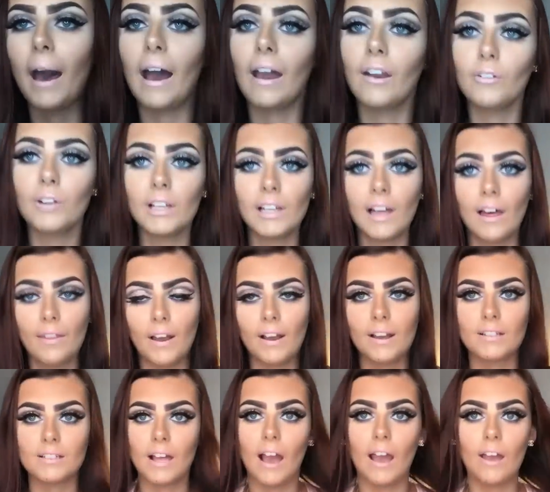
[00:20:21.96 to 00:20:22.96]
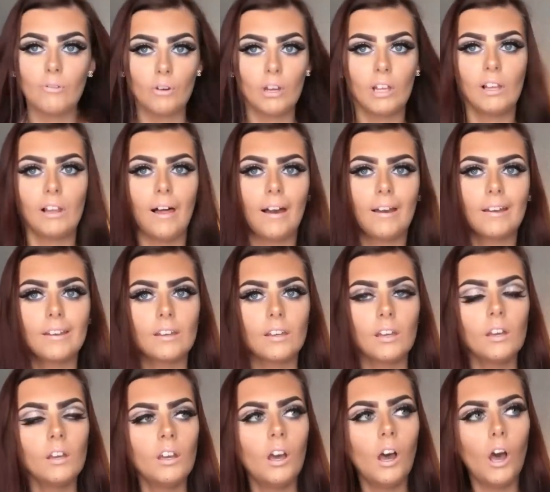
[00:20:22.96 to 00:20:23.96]
I really like that because I really like
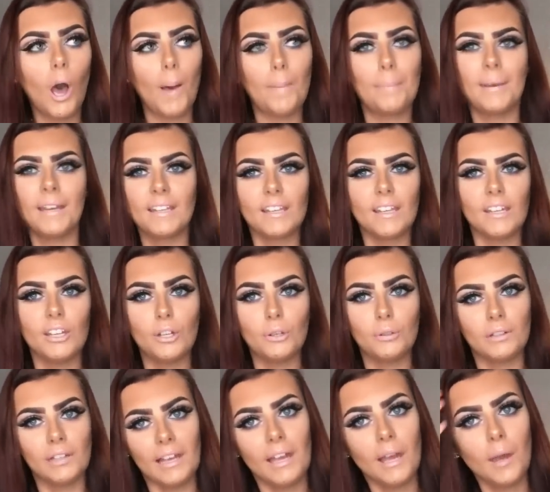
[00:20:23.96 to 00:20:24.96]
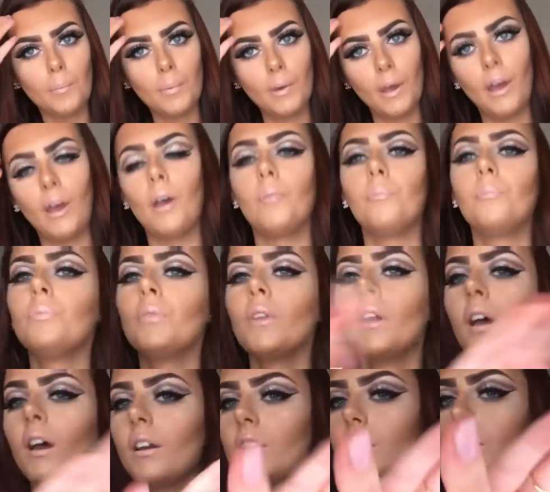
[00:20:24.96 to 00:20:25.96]
a pinky nude lip, um, and